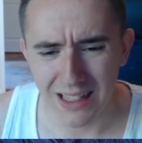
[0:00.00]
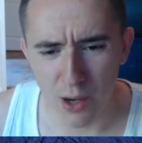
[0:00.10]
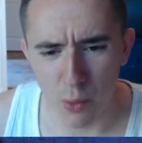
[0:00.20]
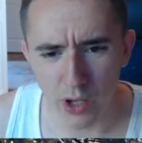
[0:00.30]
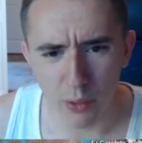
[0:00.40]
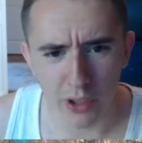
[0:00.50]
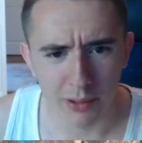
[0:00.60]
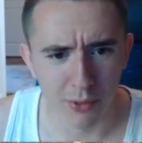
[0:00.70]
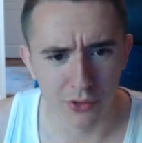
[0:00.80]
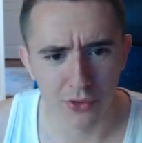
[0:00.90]
I wonder what
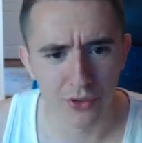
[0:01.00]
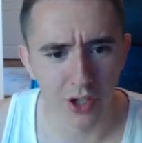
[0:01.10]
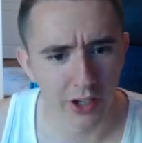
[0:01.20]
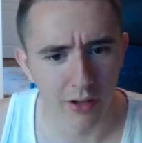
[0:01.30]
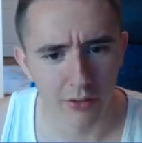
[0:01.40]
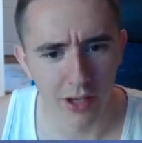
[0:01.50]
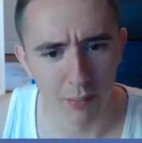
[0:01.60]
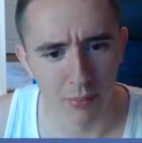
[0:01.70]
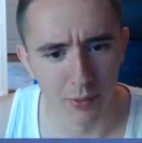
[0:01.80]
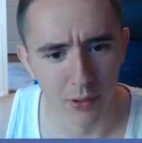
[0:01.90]
the most southern
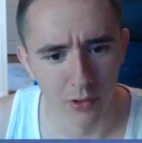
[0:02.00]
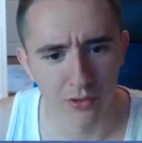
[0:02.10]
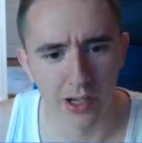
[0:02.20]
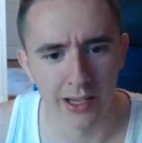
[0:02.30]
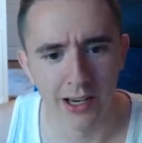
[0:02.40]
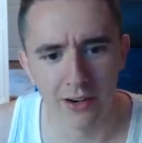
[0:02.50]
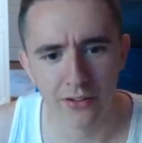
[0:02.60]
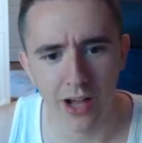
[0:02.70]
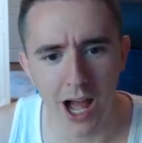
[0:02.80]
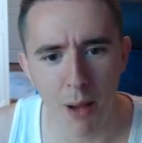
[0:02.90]
tip looks like.
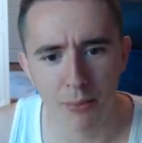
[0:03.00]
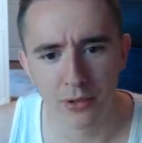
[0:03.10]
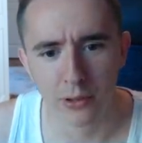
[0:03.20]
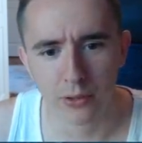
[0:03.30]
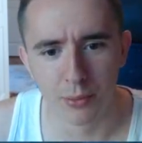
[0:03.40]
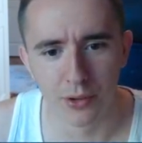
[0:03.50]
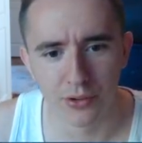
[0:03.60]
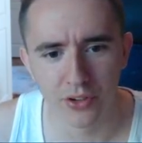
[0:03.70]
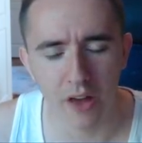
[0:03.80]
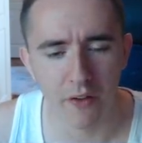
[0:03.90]
Here's the absolute
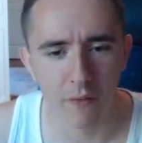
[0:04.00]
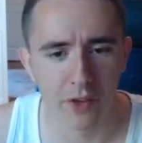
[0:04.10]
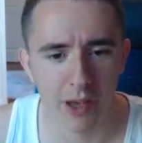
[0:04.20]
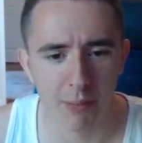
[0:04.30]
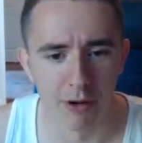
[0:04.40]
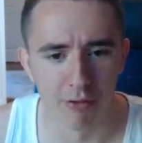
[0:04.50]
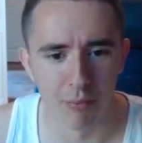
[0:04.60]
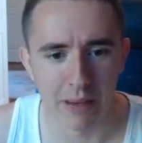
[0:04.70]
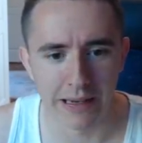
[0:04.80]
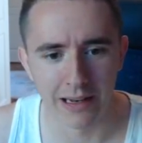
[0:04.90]
most southern tip of
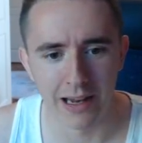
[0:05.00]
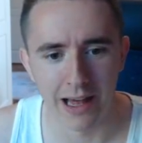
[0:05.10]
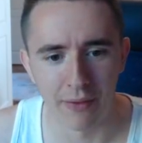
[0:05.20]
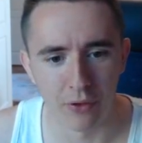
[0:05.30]
mainland